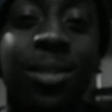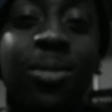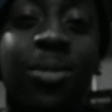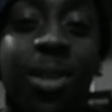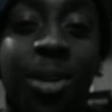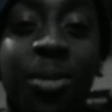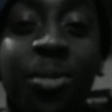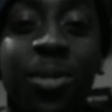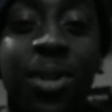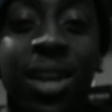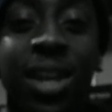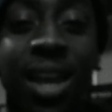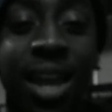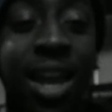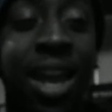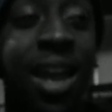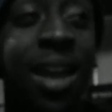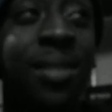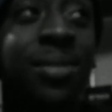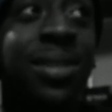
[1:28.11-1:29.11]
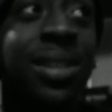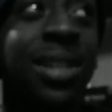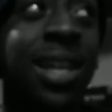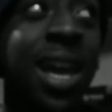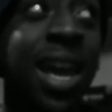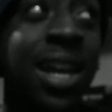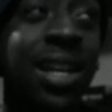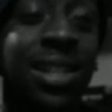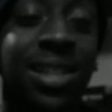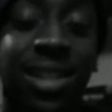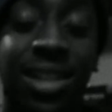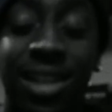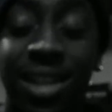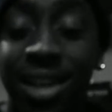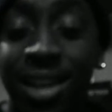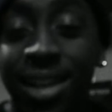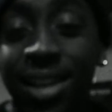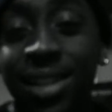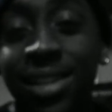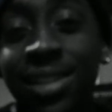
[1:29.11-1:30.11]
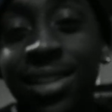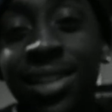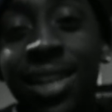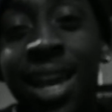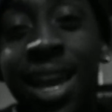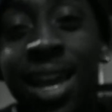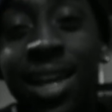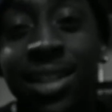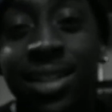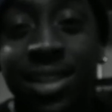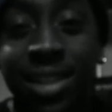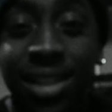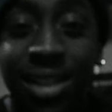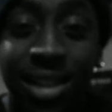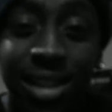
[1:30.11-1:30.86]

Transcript: When we have sex, sex,